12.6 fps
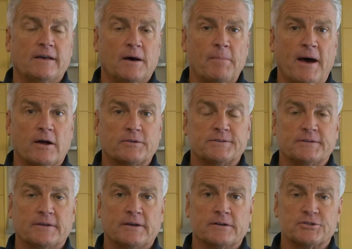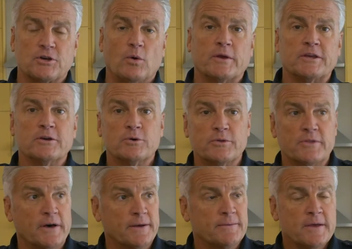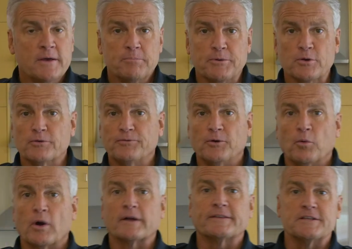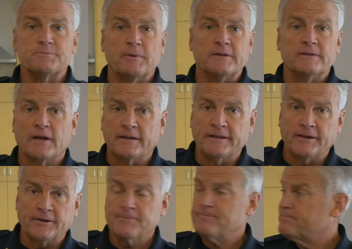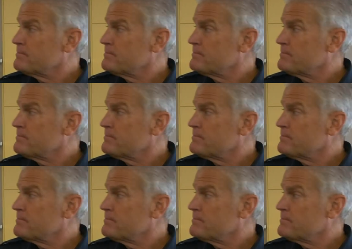about showing you the beautiful work that's been done here.